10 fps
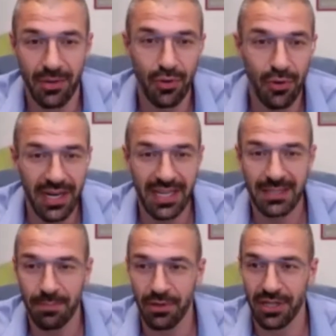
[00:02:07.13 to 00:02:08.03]
great
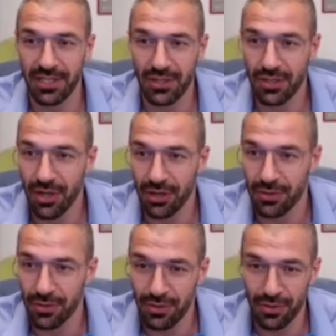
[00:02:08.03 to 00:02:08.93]
experience to talk
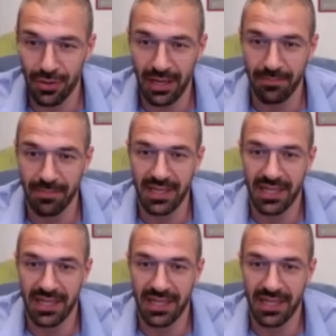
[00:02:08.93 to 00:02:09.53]
to him.